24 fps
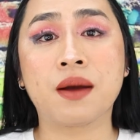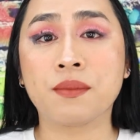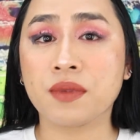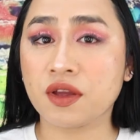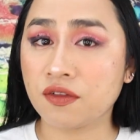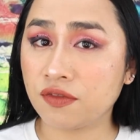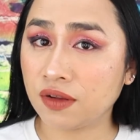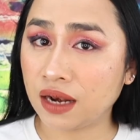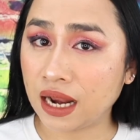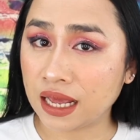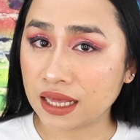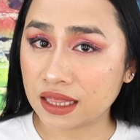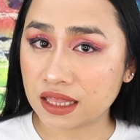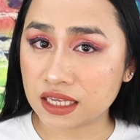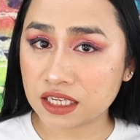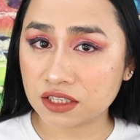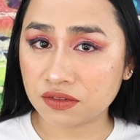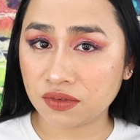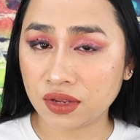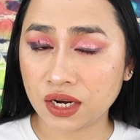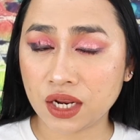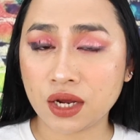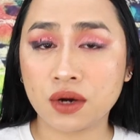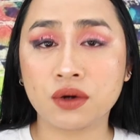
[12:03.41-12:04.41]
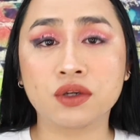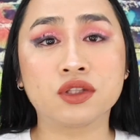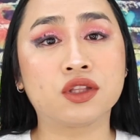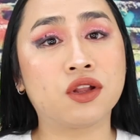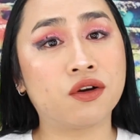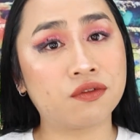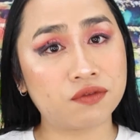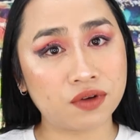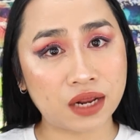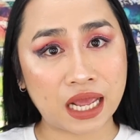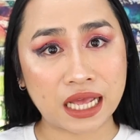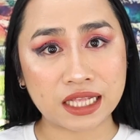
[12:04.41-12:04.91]
if you like this video,
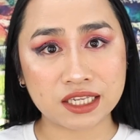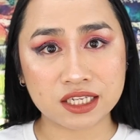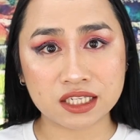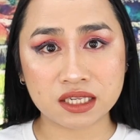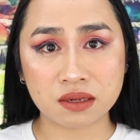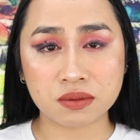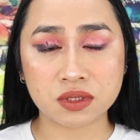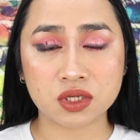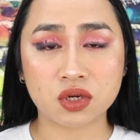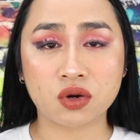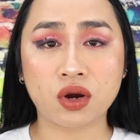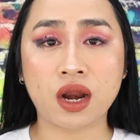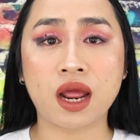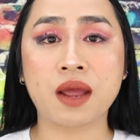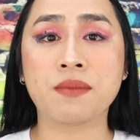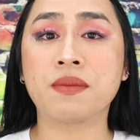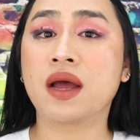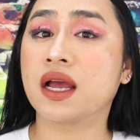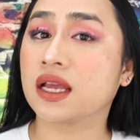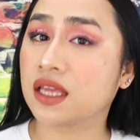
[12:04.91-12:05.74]
don't forget to subscribe.